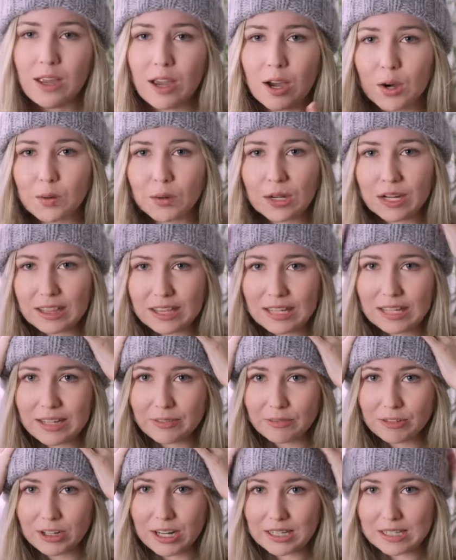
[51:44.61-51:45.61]
Oh, and I think I
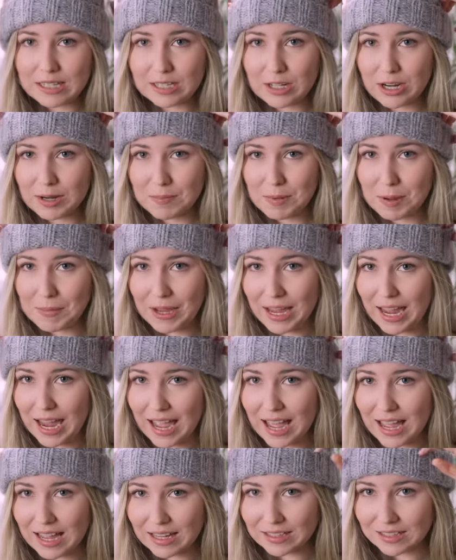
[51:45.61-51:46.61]
forgot to talk about my
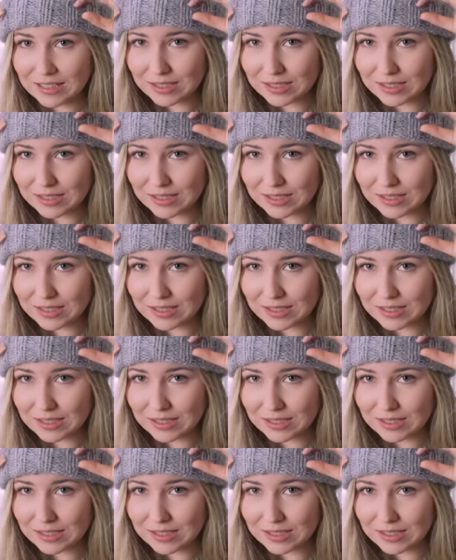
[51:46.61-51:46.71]
hat.